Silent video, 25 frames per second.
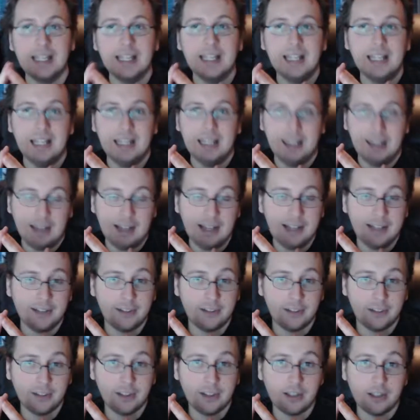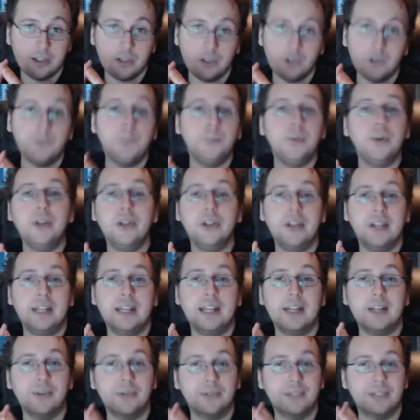That's a new ability I
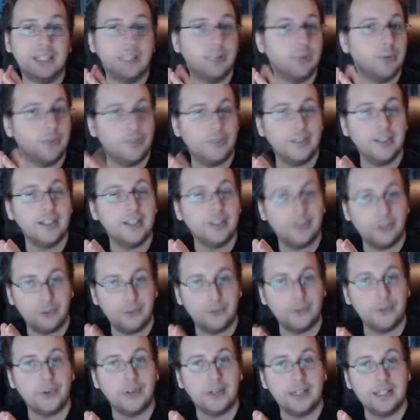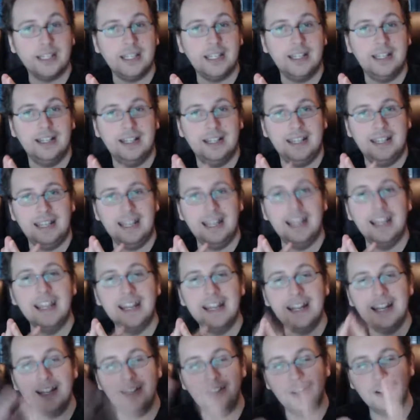don't think we've seen so far yet. And
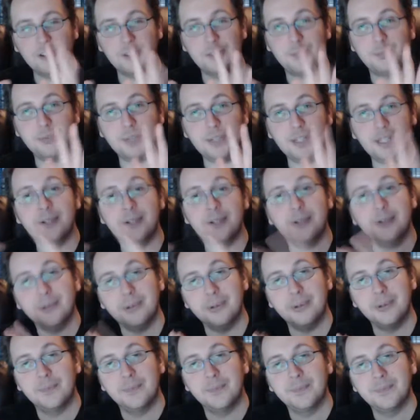it looks pretty cool.